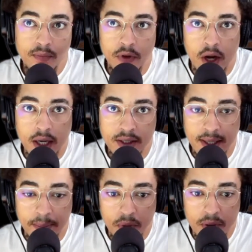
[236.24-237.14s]
You got to
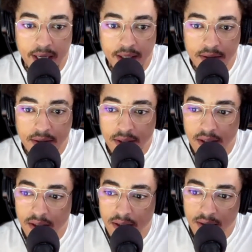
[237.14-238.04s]
separate
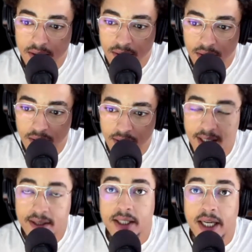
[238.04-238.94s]

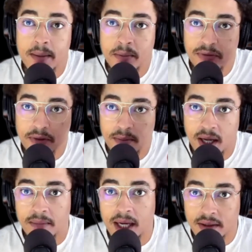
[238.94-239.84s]
Islam from
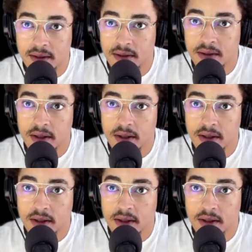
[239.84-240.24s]
Hamas.